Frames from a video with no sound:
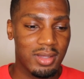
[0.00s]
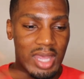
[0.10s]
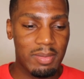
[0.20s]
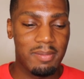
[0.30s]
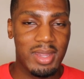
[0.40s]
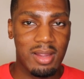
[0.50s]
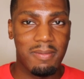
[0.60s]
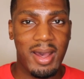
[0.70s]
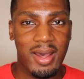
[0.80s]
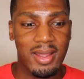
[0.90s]
keep them in your
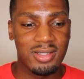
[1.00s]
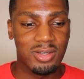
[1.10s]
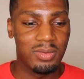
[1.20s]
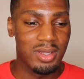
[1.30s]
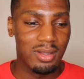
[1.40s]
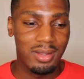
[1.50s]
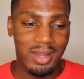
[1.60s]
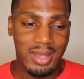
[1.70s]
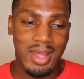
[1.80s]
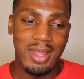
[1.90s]
mind, so when you're
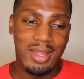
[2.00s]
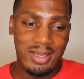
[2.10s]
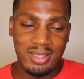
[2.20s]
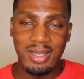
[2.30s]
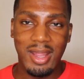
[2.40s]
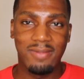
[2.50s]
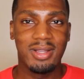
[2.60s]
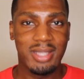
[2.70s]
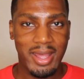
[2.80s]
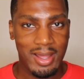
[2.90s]
looking at each and
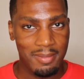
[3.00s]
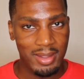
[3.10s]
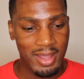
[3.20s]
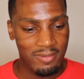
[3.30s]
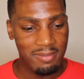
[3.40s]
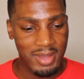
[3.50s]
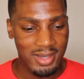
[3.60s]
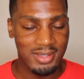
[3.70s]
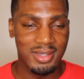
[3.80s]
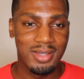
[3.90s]
every tab and every
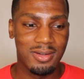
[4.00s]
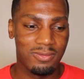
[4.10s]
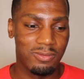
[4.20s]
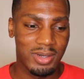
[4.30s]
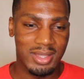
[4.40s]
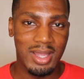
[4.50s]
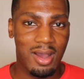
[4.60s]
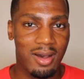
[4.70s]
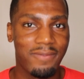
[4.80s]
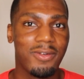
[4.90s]
medicine of what they
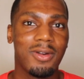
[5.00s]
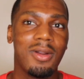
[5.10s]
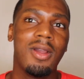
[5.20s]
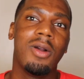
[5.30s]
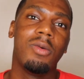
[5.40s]
offer,